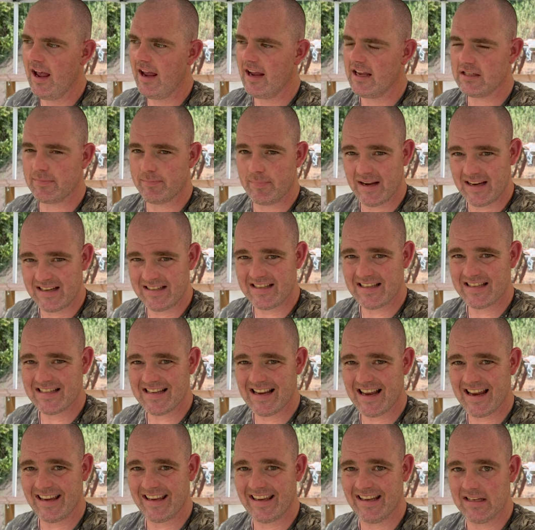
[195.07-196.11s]
as best as
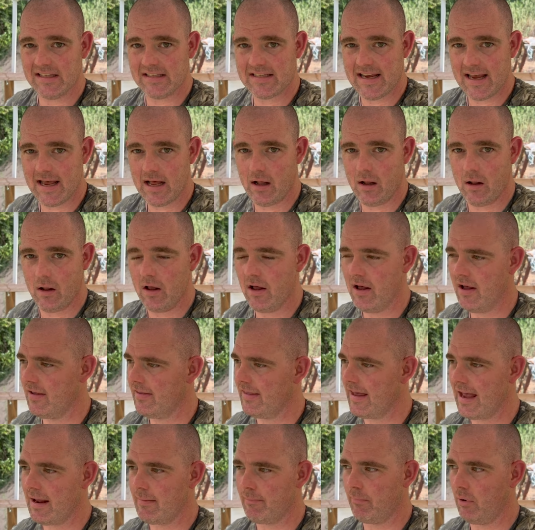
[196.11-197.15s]
I can tell,
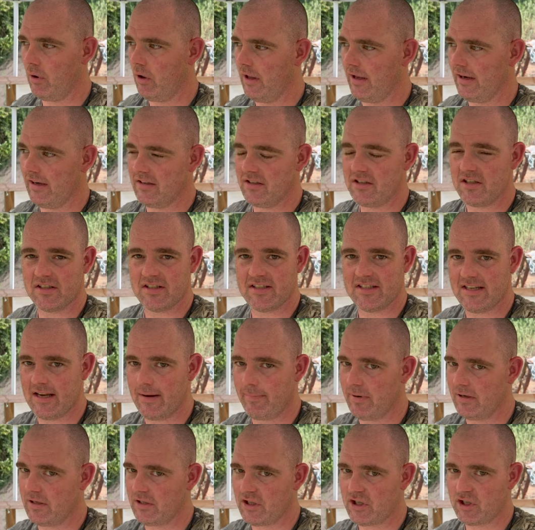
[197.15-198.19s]
that bullet is just
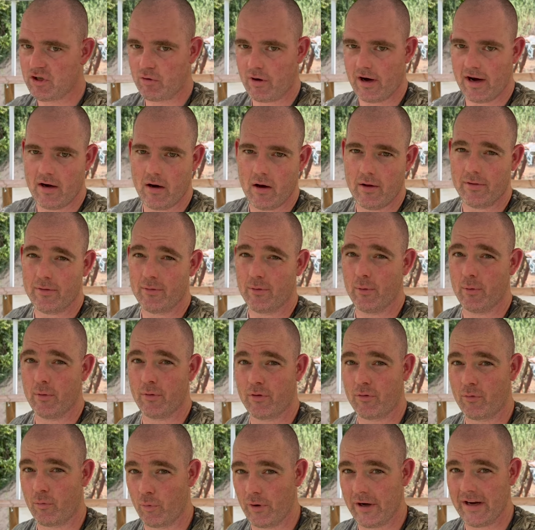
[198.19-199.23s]
zipping straight on through
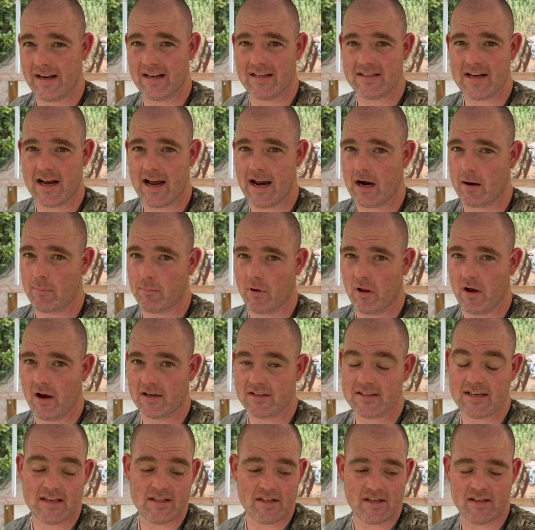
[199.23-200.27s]
three entire
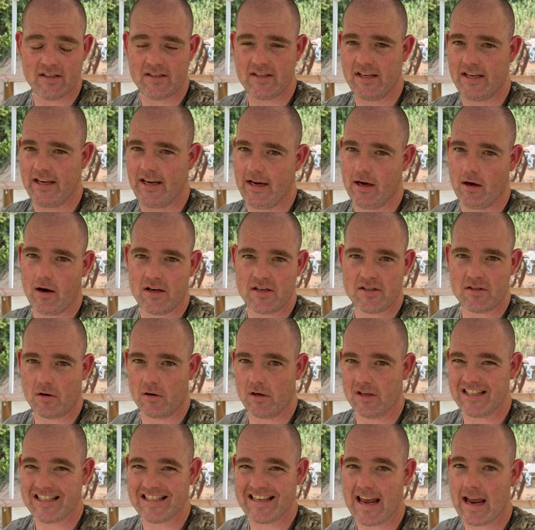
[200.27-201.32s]
blocks. As you can see here, I
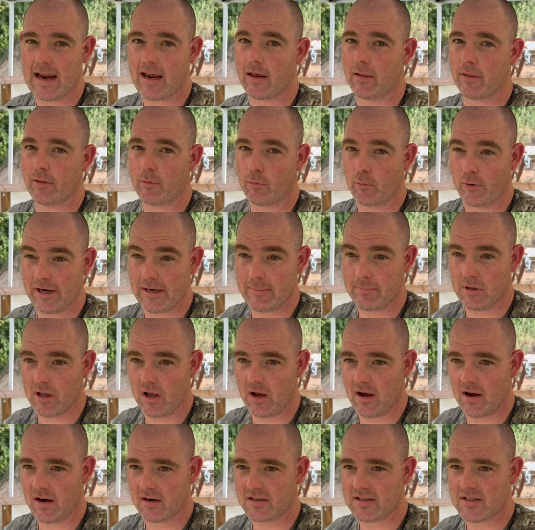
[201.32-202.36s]
started stacking three
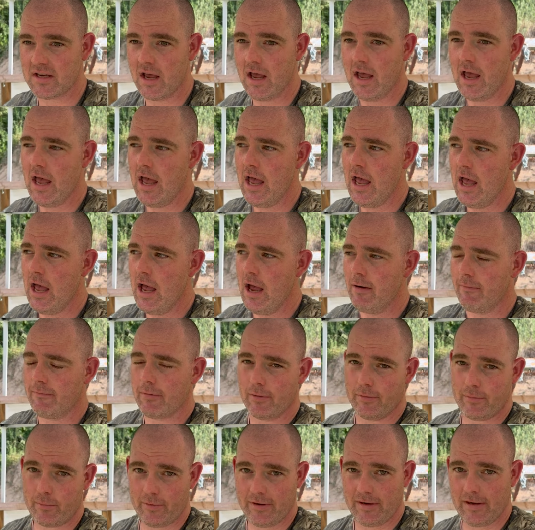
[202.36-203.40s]
blocks for
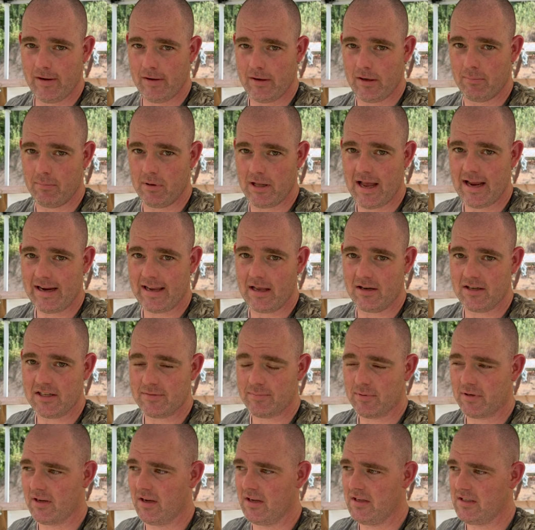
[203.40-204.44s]
300 blackout just
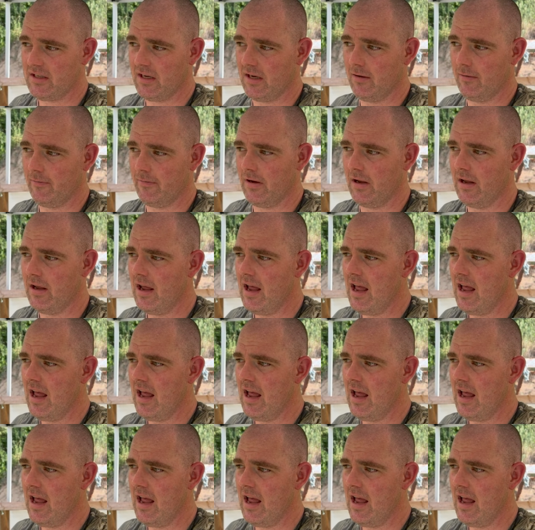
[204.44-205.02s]
because of